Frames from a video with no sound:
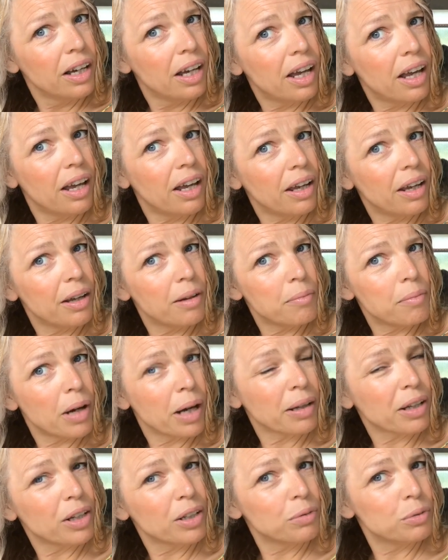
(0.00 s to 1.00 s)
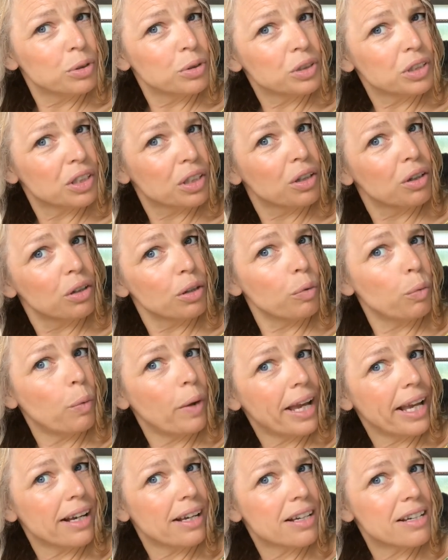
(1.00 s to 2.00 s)
Um, I'm going to order the colour
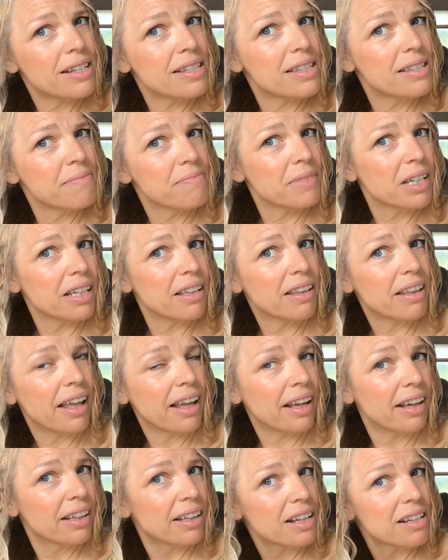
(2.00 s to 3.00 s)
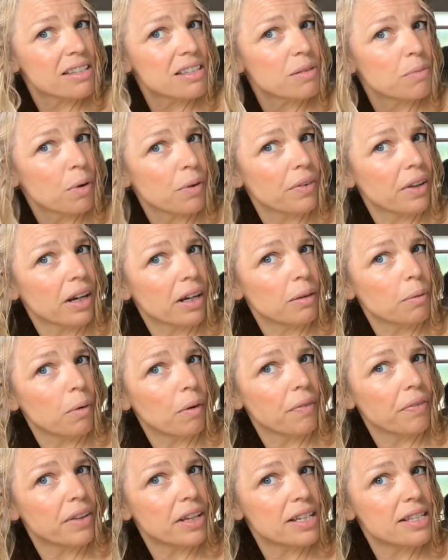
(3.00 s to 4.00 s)
Wigs, I think. That's the one that I
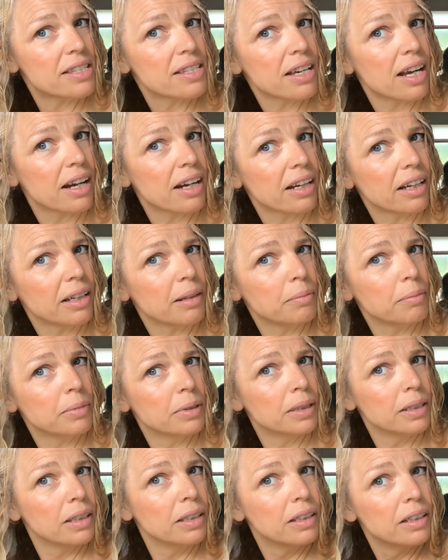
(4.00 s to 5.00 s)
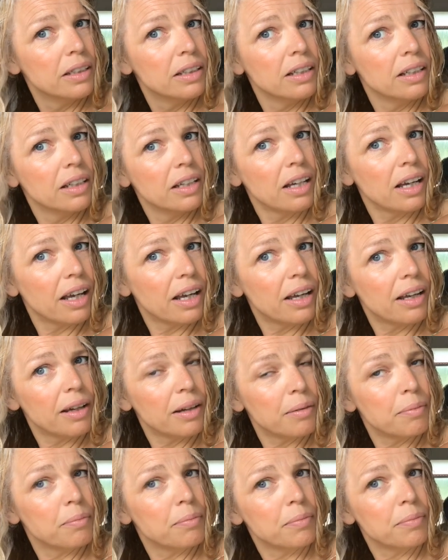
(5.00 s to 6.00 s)
want this time.
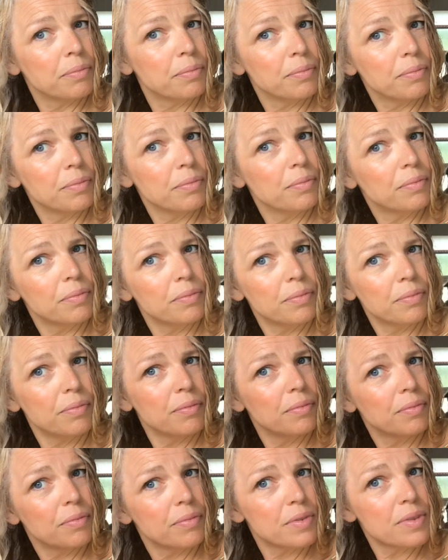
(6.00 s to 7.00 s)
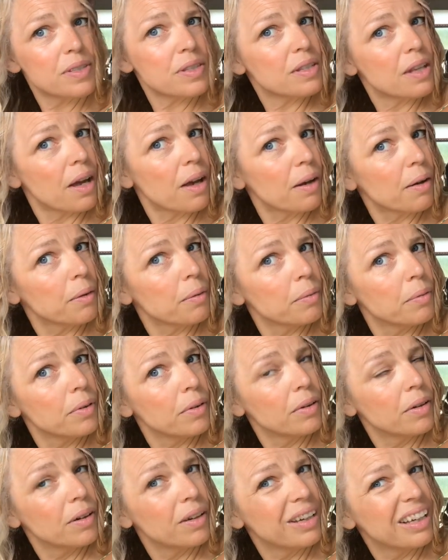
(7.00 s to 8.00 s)
Um, so,
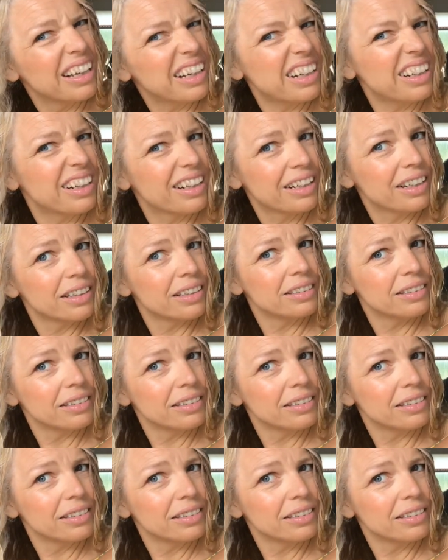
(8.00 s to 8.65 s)
ah.